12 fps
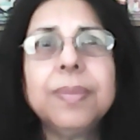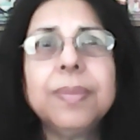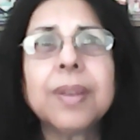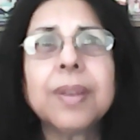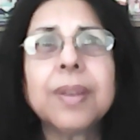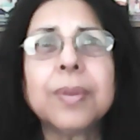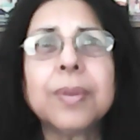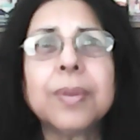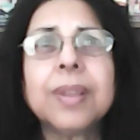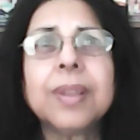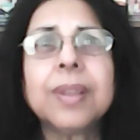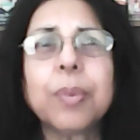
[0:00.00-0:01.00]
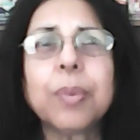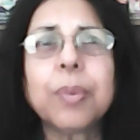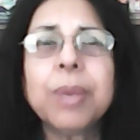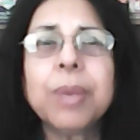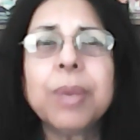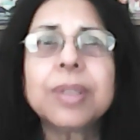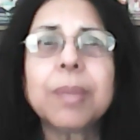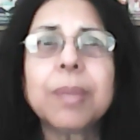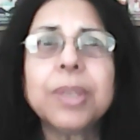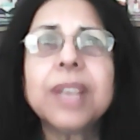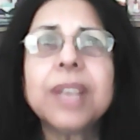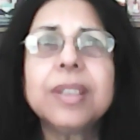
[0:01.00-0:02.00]
that women were
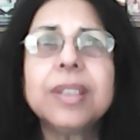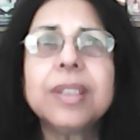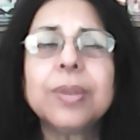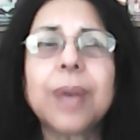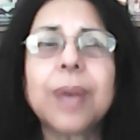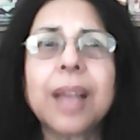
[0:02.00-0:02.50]
subjected to